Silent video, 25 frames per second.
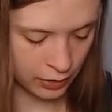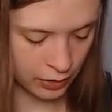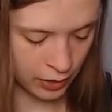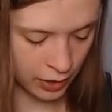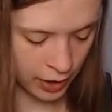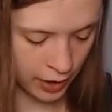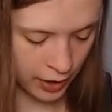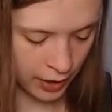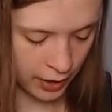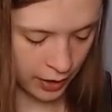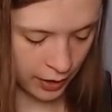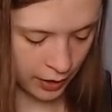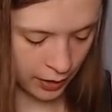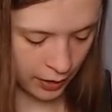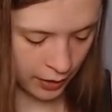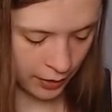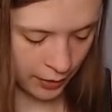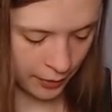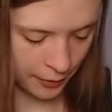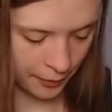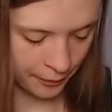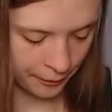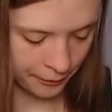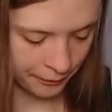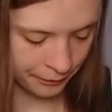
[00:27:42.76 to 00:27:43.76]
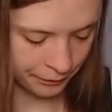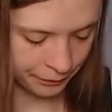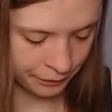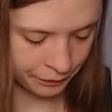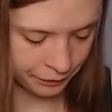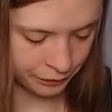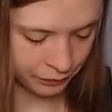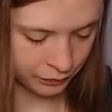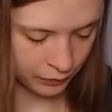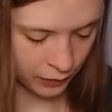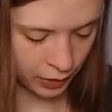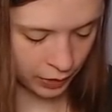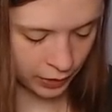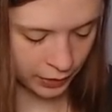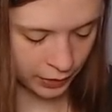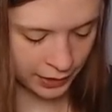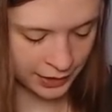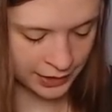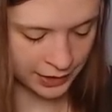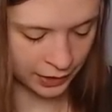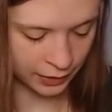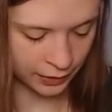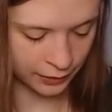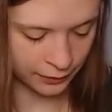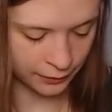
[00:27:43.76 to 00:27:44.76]
Okay.
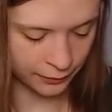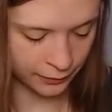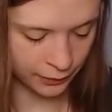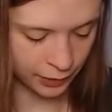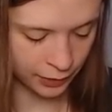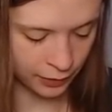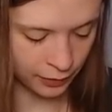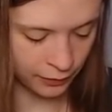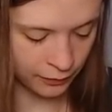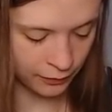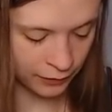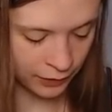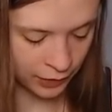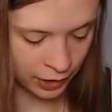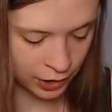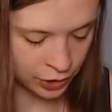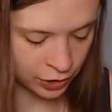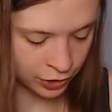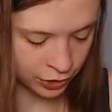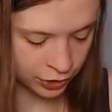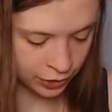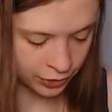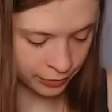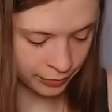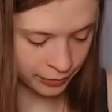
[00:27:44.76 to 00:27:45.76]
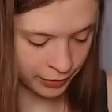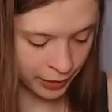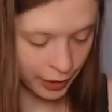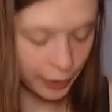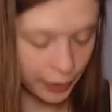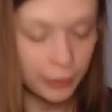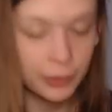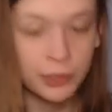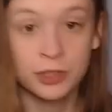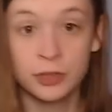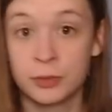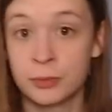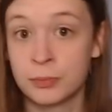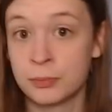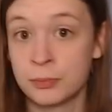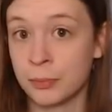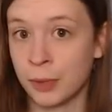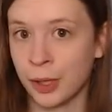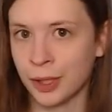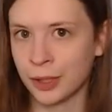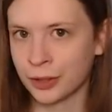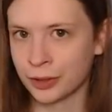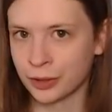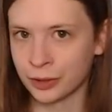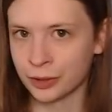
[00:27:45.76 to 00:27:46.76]
Alright, that's all it for vintage gold. Now on to
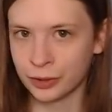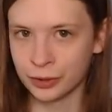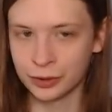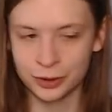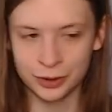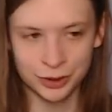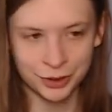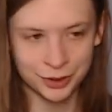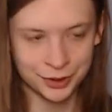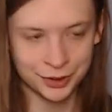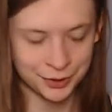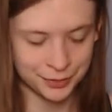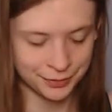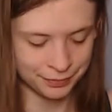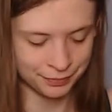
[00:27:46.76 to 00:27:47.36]
modern gold.